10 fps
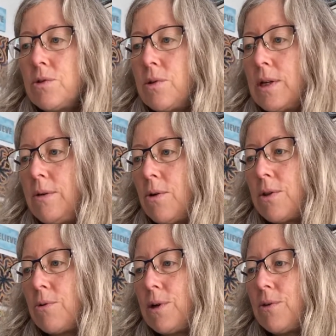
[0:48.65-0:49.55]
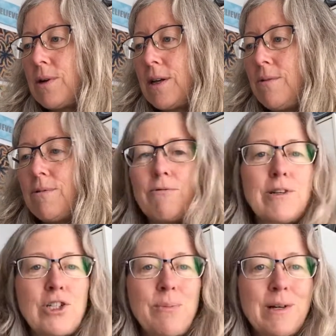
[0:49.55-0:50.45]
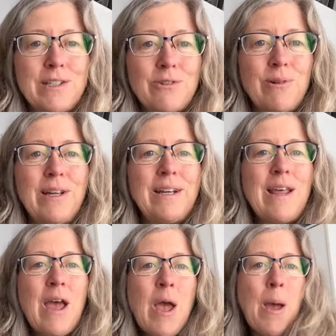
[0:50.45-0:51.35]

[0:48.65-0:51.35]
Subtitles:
So I'll keep, oh, there we go. I keep refreshing my screen.